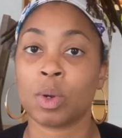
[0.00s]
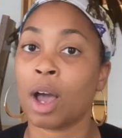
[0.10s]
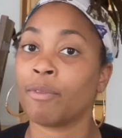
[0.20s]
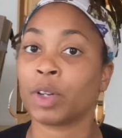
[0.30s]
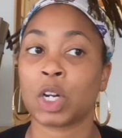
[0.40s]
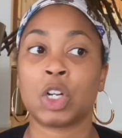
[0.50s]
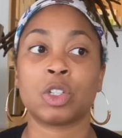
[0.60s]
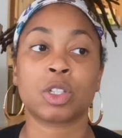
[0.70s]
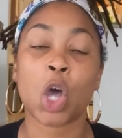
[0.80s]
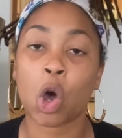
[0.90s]

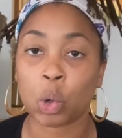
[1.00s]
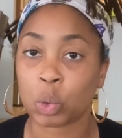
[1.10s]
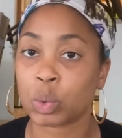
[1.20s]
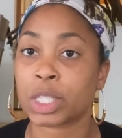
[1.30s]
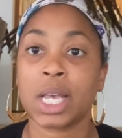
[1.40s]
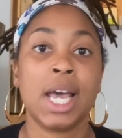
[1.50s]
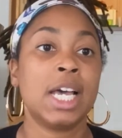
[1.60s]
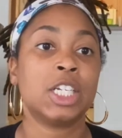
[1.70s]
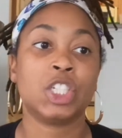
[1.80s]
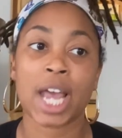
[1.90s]
Comforters, coats,
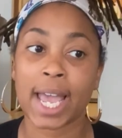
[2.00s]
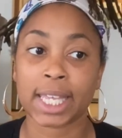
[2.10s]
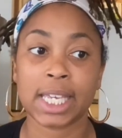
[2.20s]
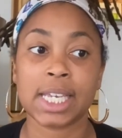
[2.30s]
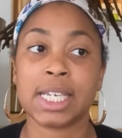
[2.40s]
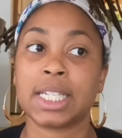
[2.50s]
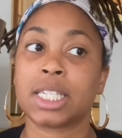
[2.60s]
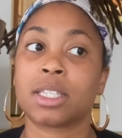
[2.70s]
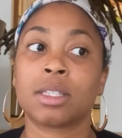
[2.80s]
jackets,